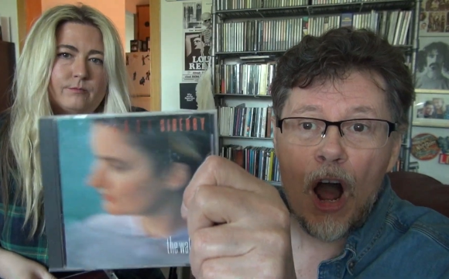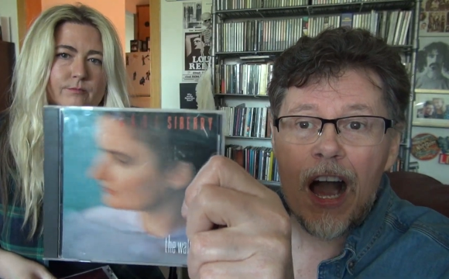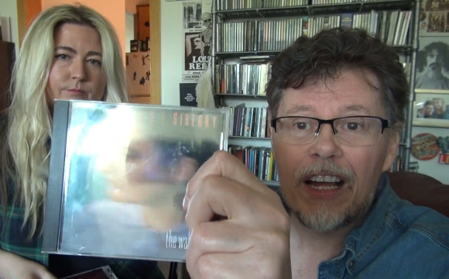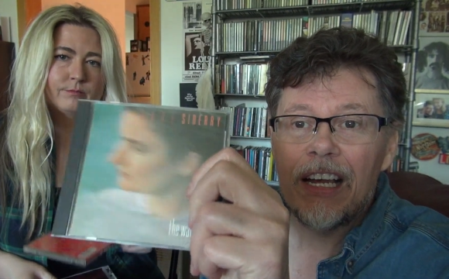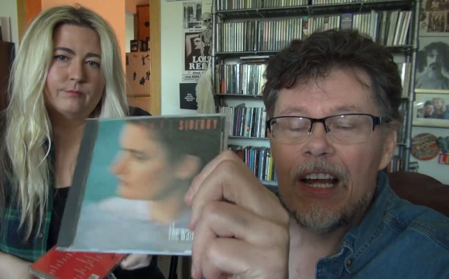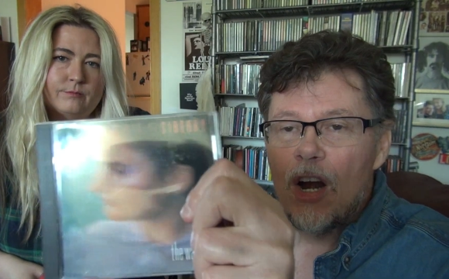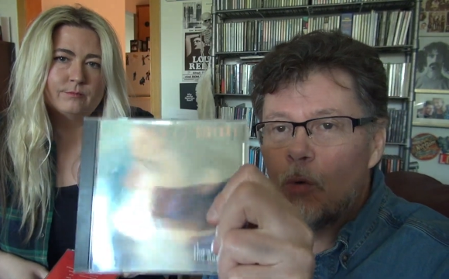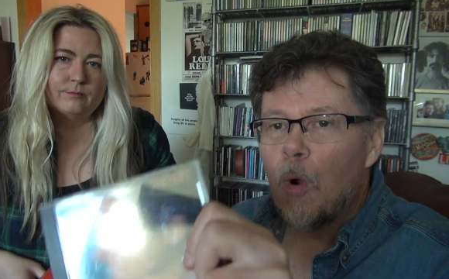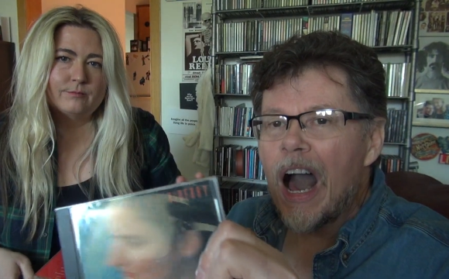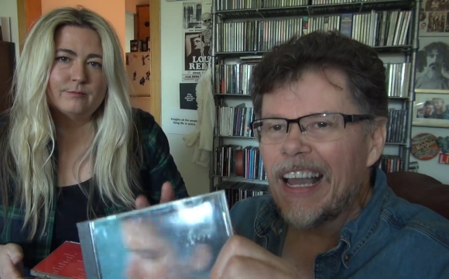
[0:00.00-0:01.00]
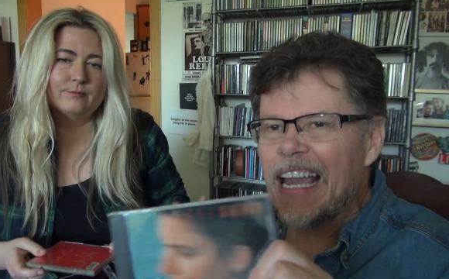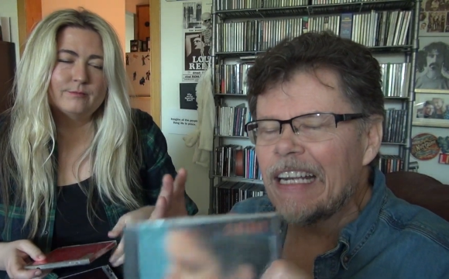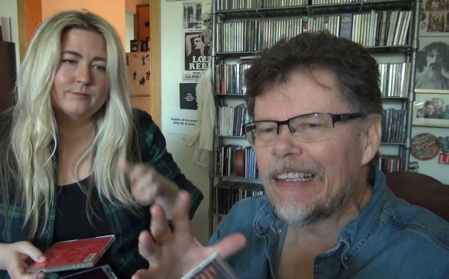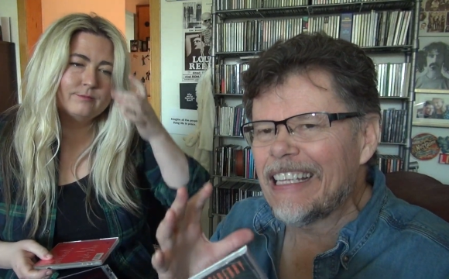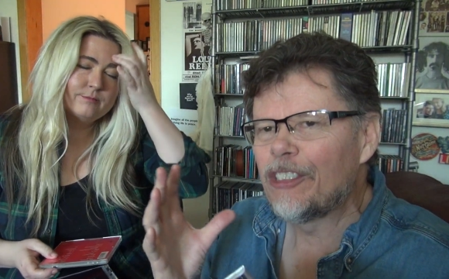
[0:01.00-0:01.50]
Speaker 1: Prog rock, kind
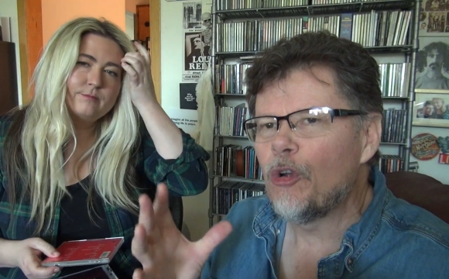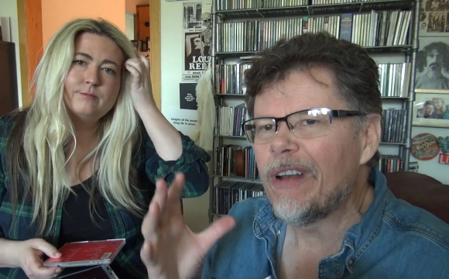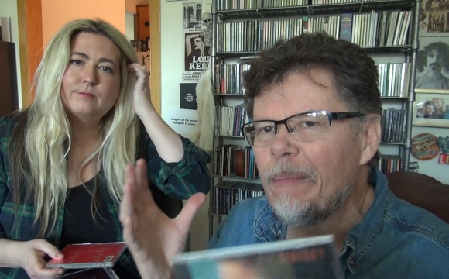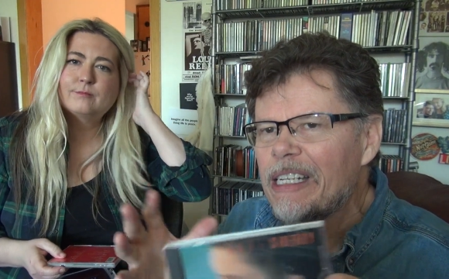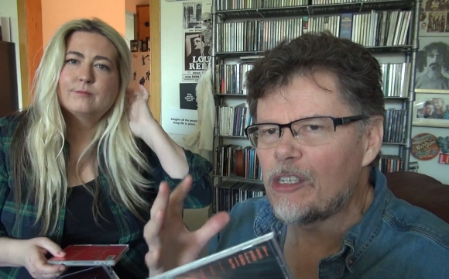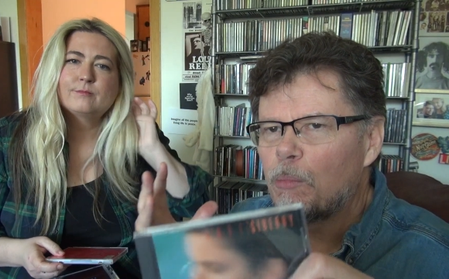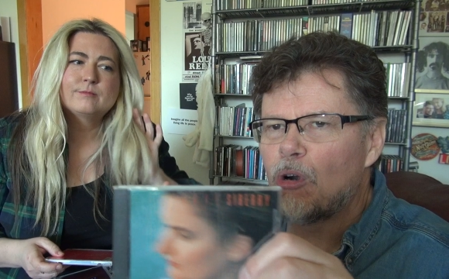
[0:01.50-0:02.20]
of like Joni Mitchell